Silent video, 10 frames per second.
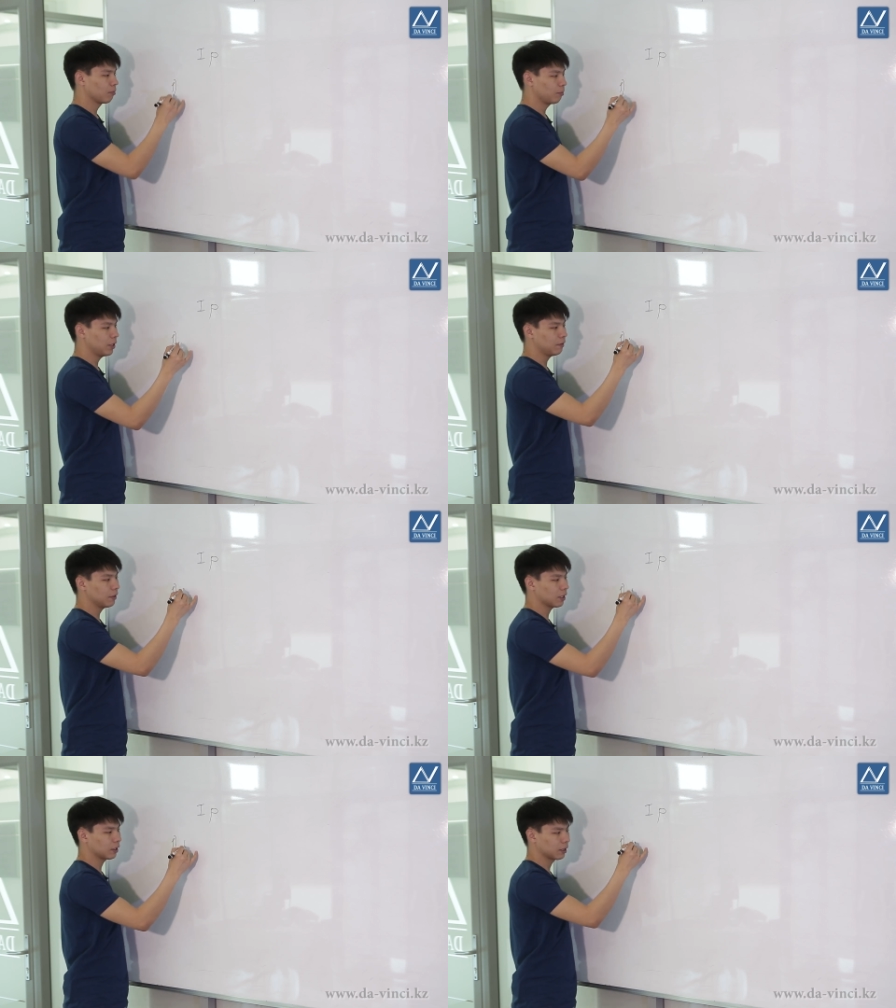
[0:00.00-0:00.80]
The
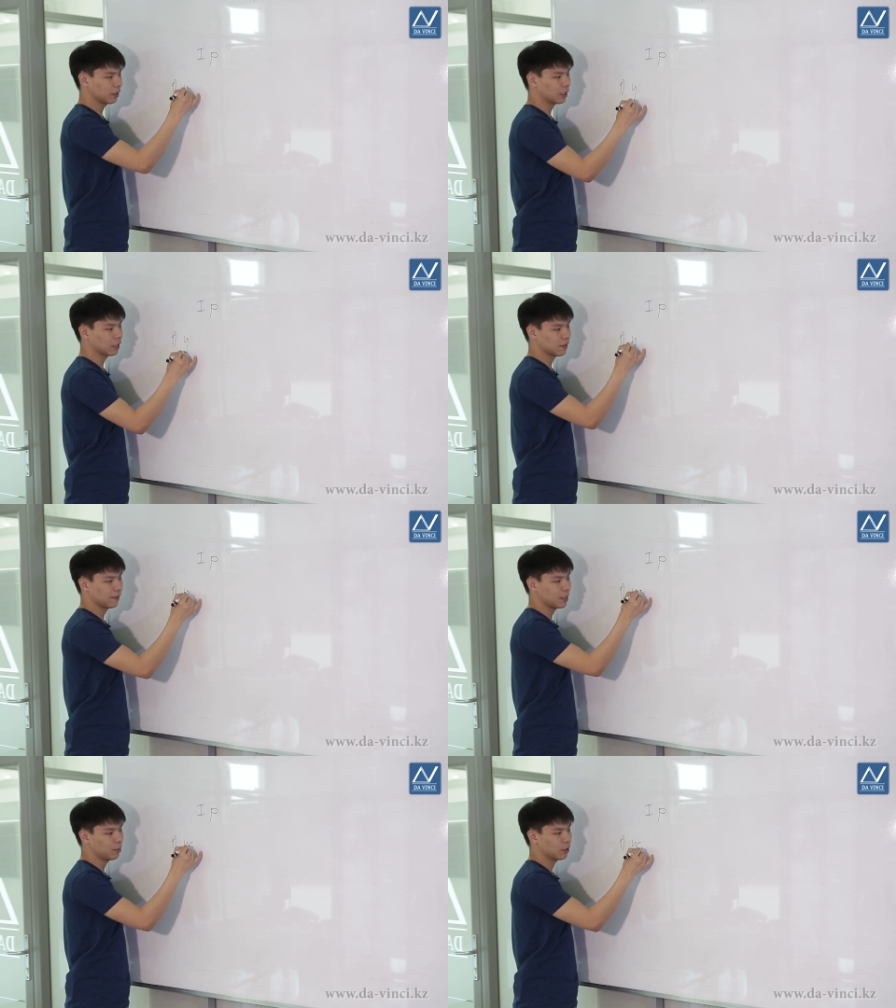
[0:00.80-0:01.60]
first so-called
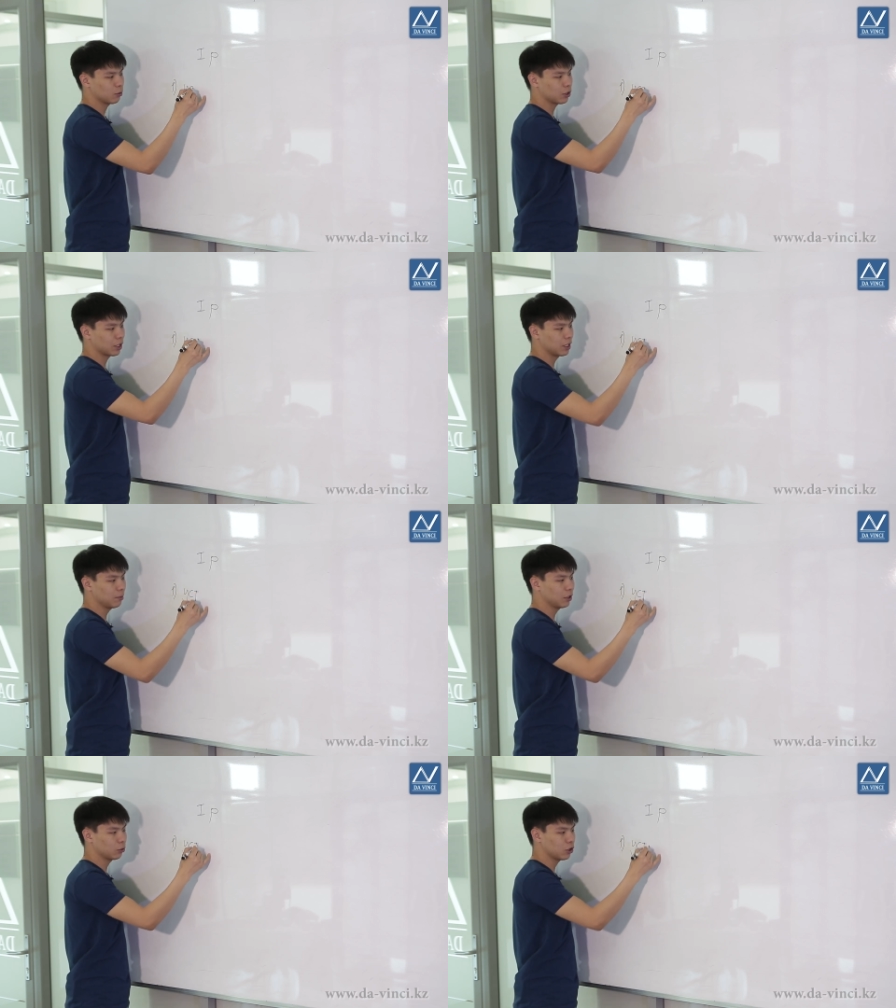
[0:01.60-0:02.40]
removable
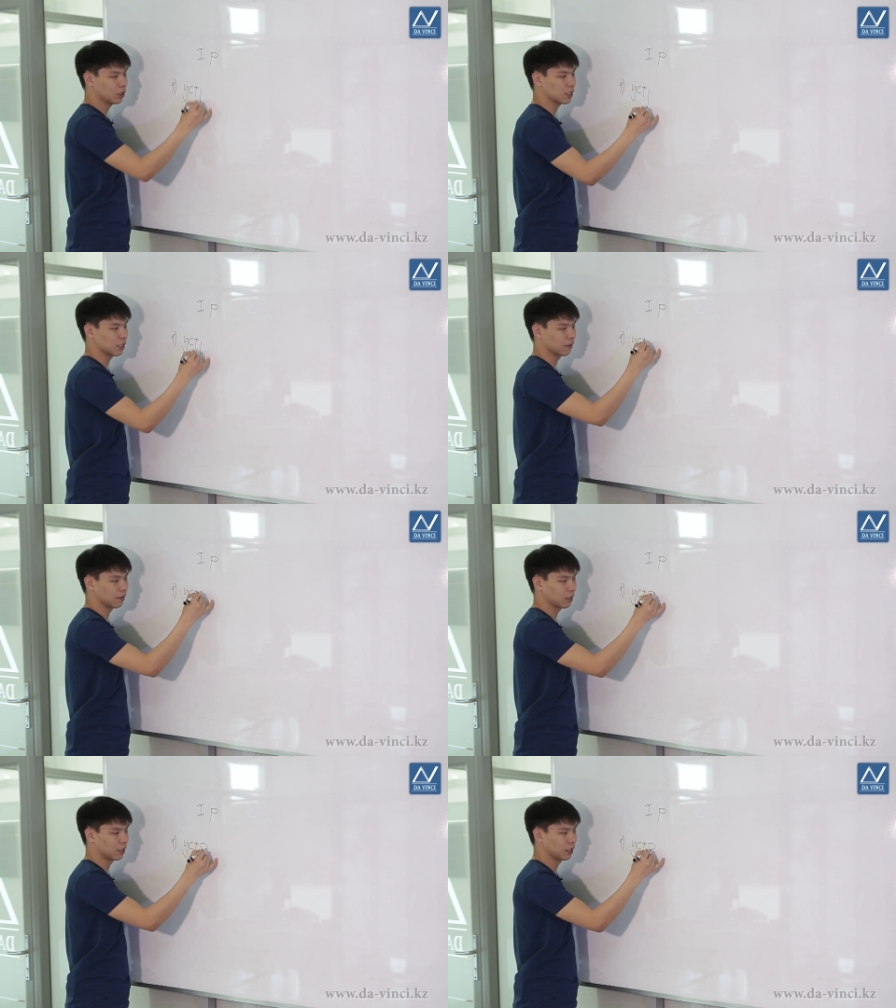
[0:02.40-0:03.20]
points of
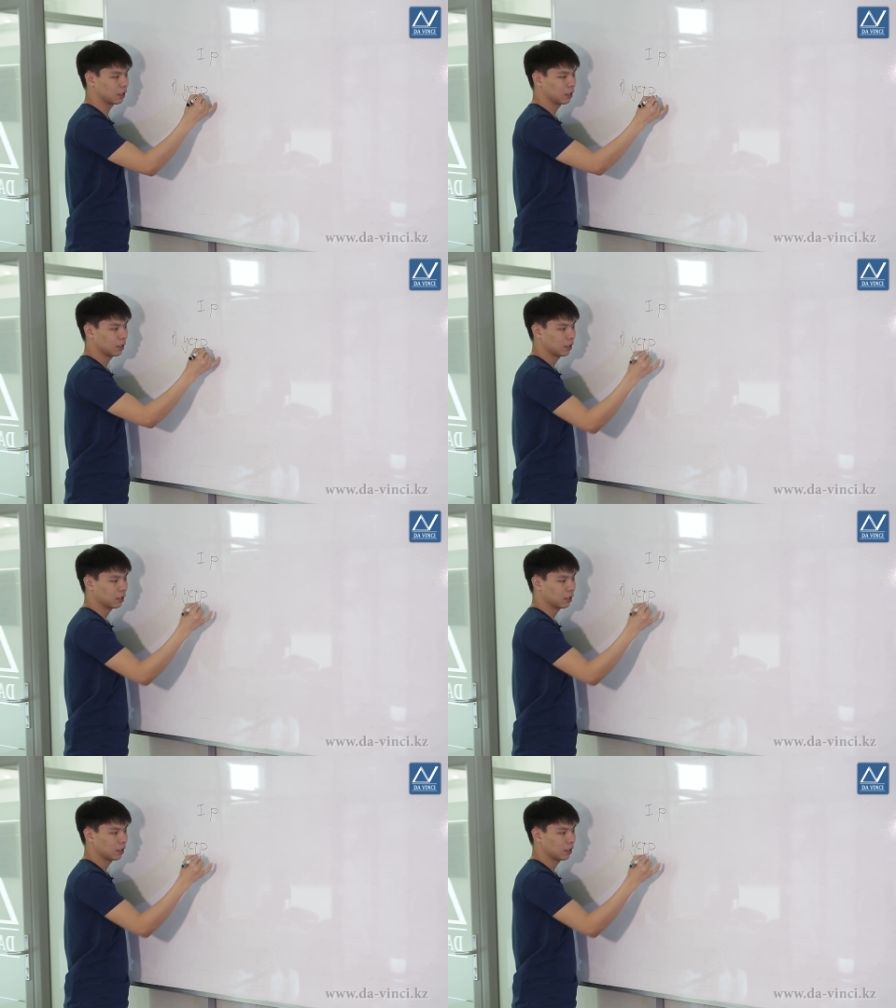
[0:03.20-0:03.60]
discontinuity.